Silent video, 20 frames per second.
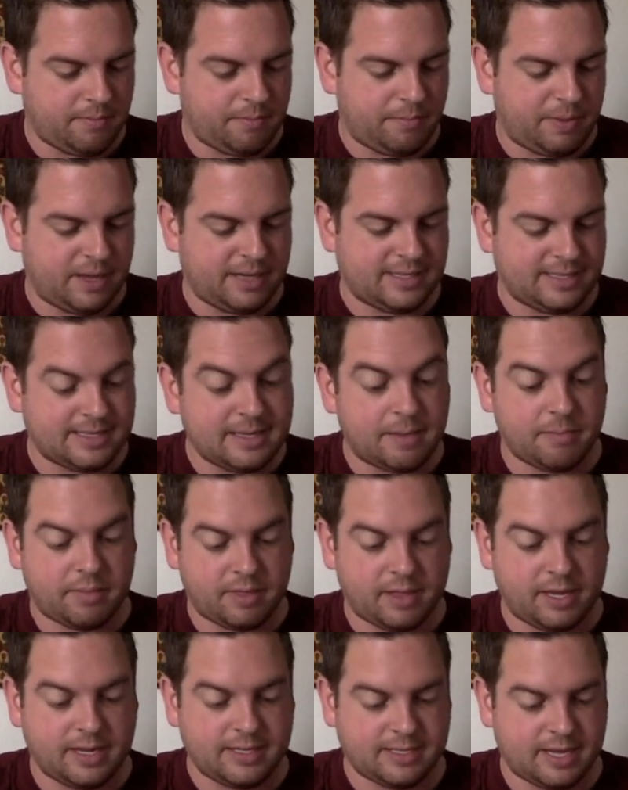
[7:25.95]
but some
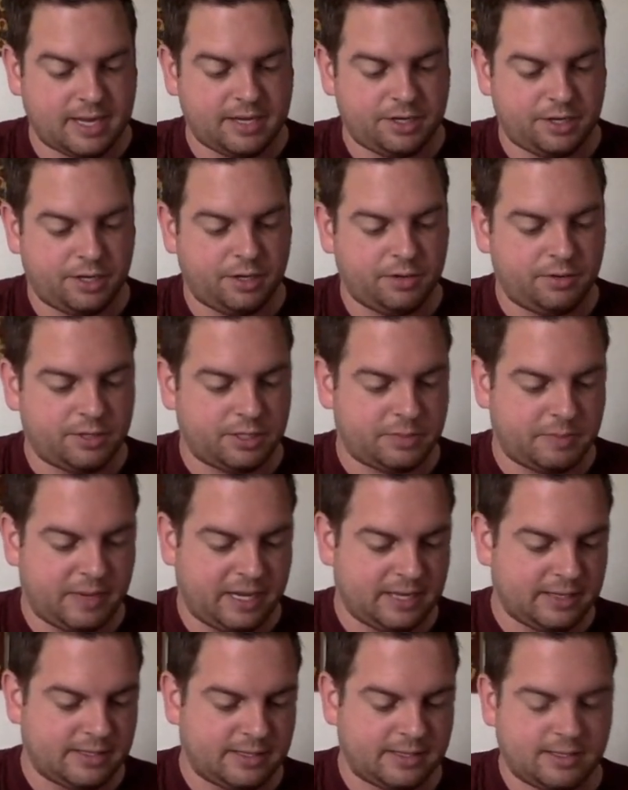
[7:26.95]
things I do, just
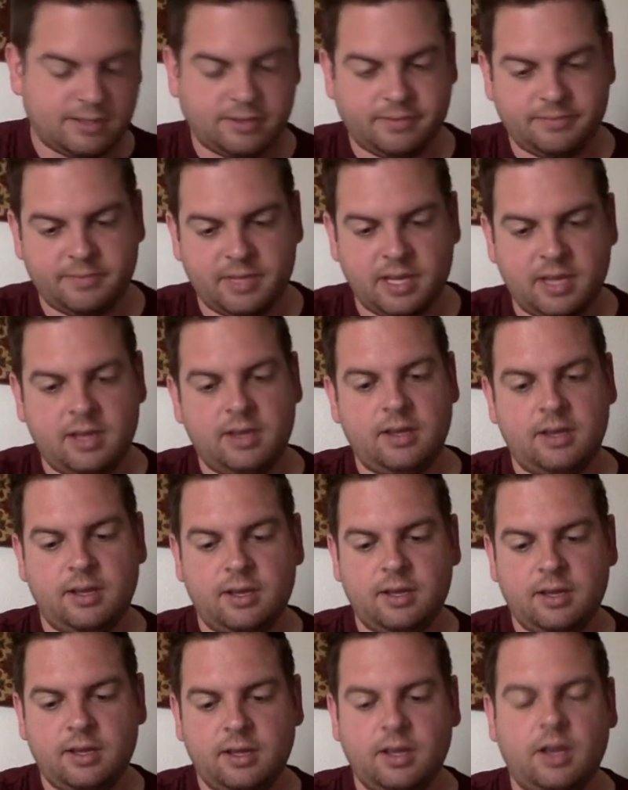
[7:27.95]
because,
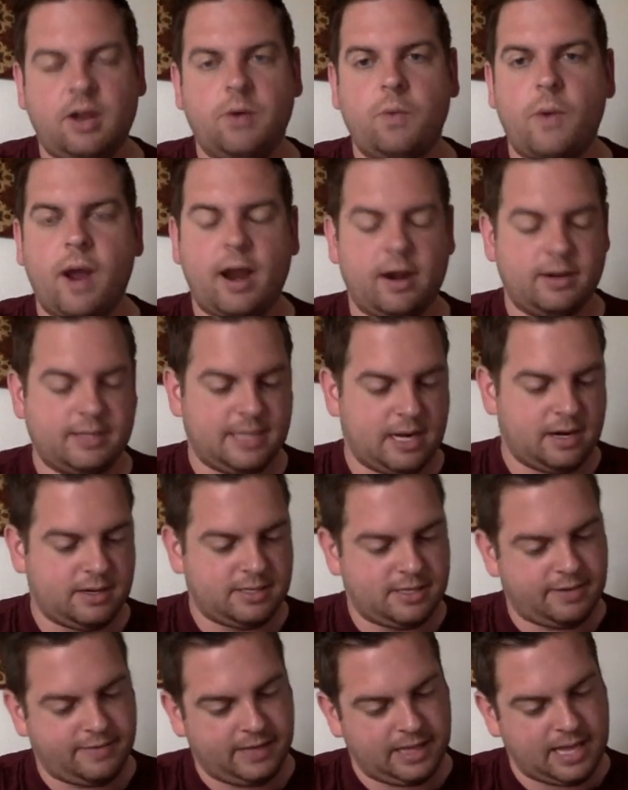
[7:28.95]
wear and tear and
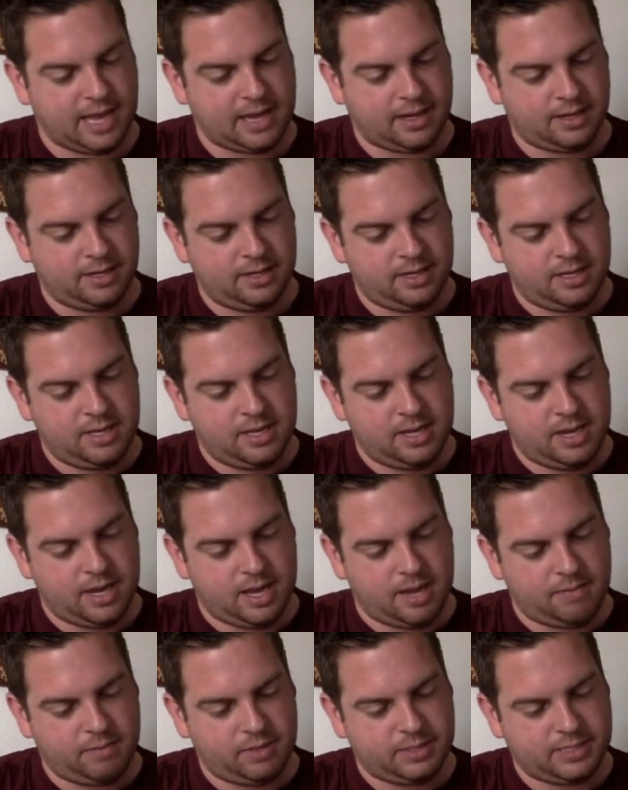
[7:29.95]
stuff like that.
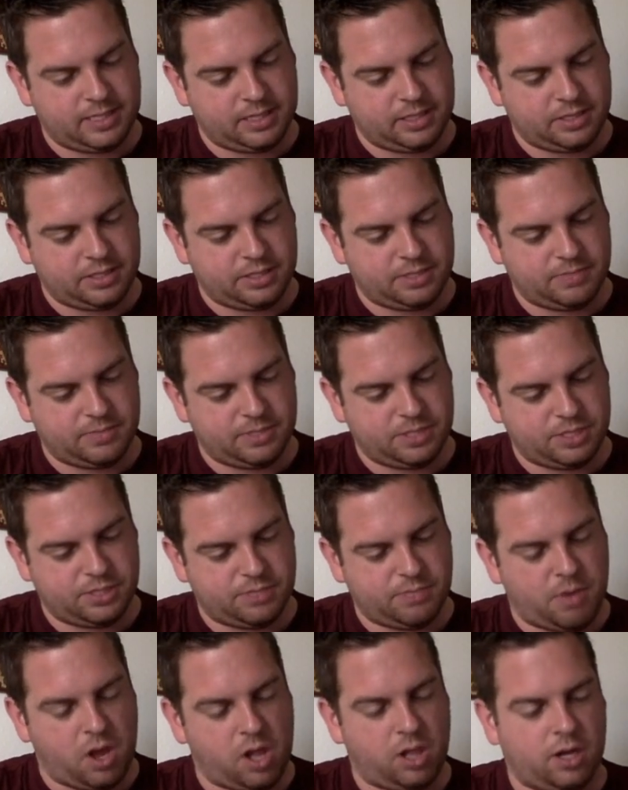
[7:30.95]
Looks like there's some
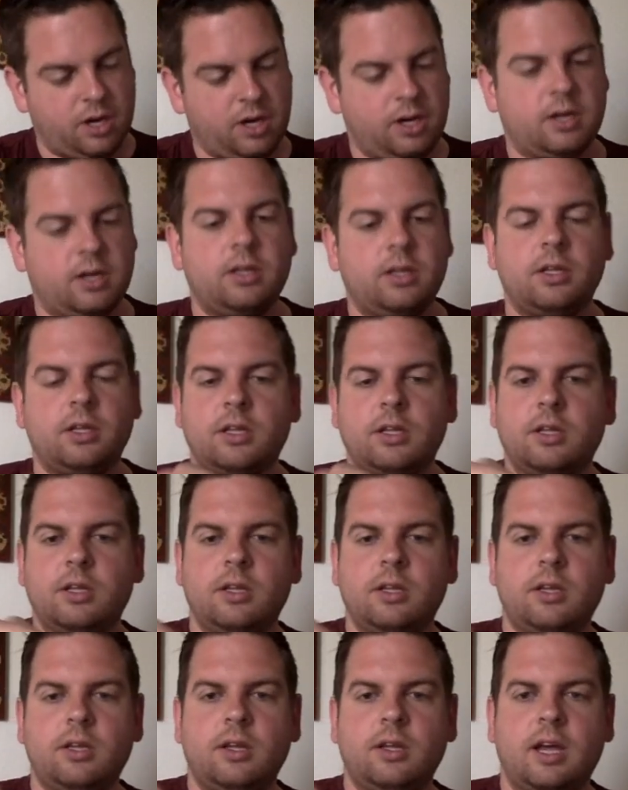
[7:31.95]
smaller
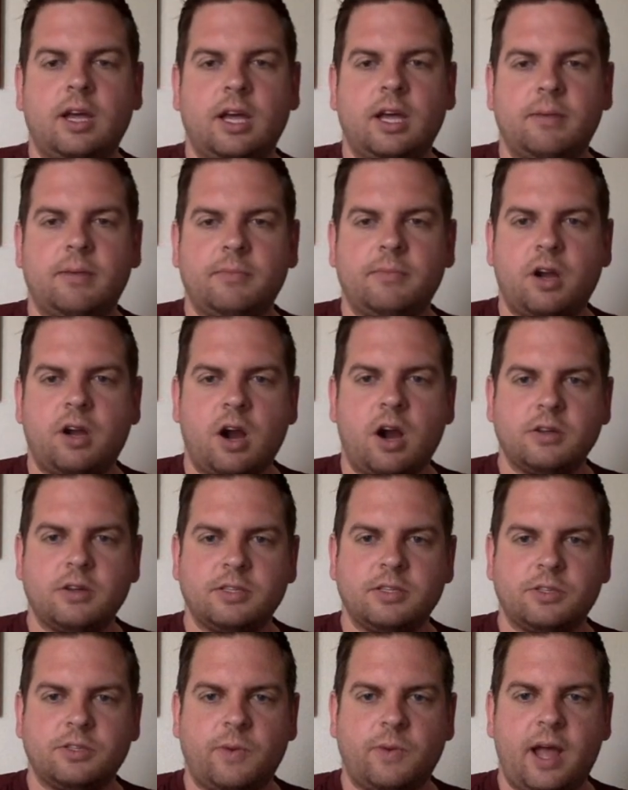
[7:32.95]

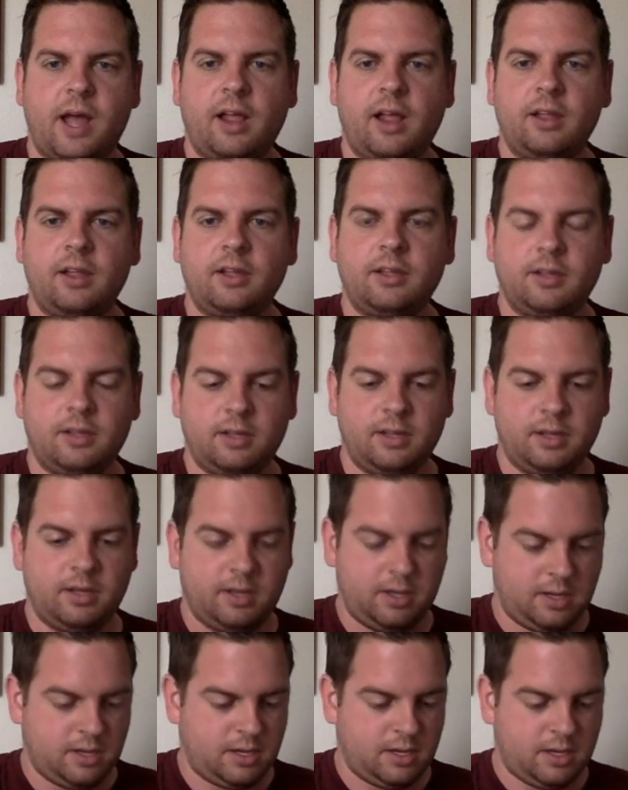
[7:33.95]
cards as well.
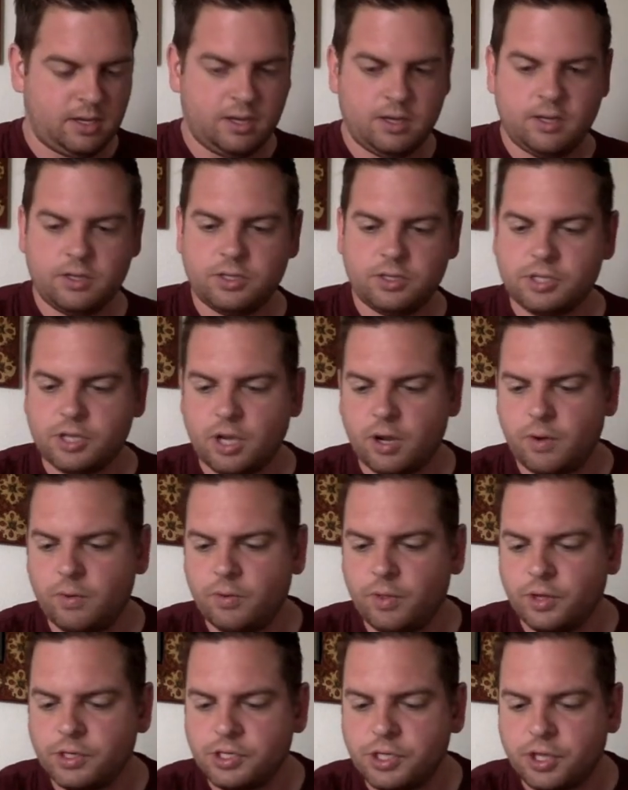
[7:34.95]
So
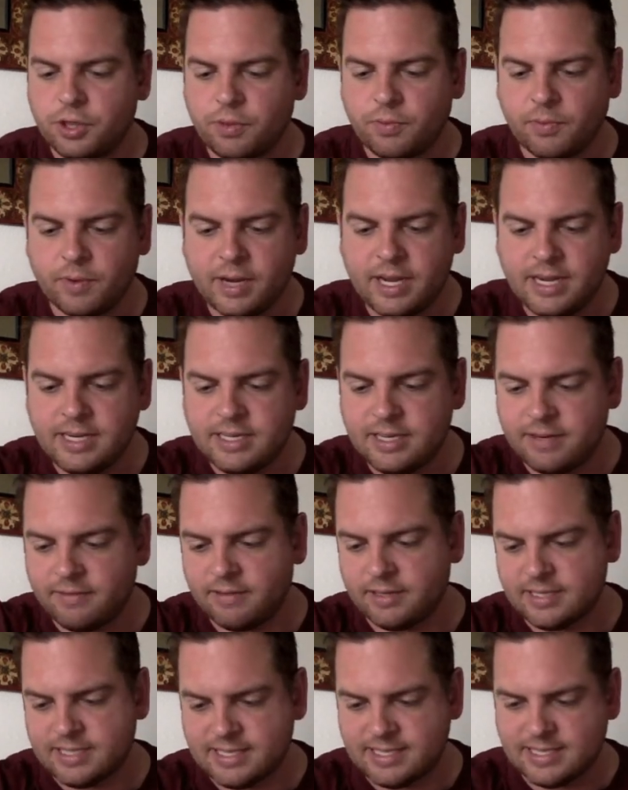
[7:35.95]
there's 3
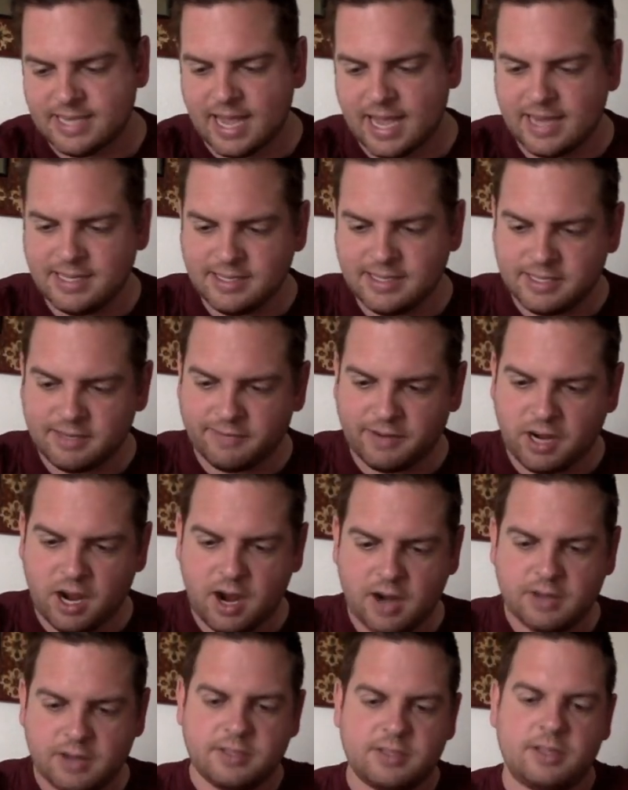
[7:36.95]
different sizes of
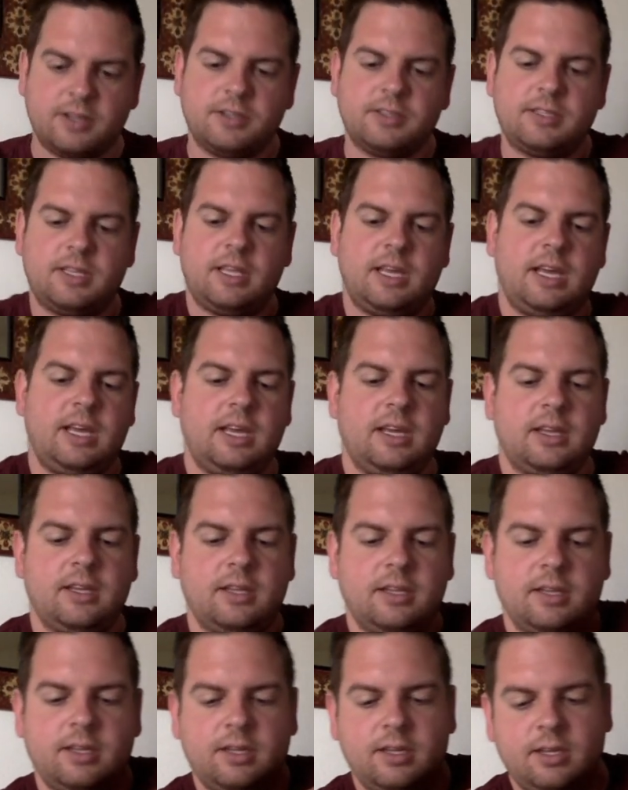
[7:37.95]
cards. There's
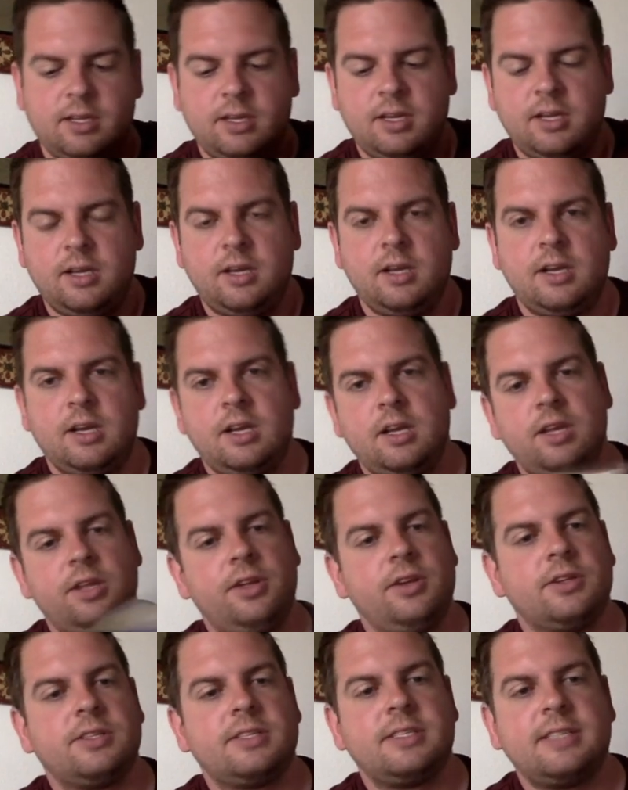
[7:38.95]

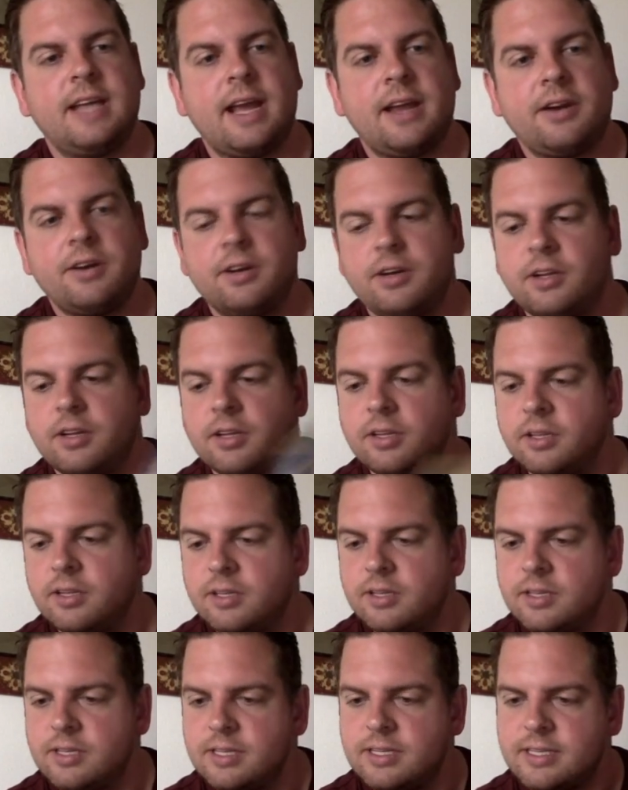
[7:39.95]
your standard
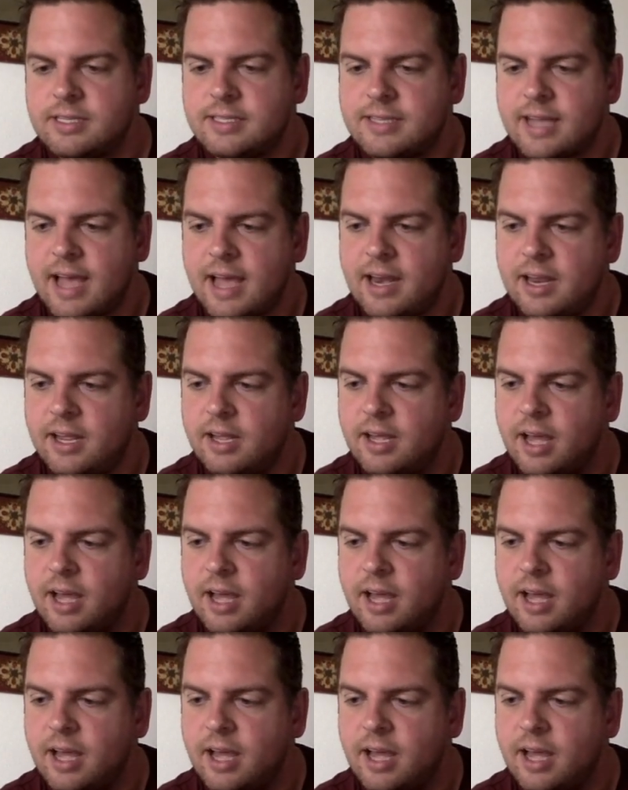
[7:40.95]
set.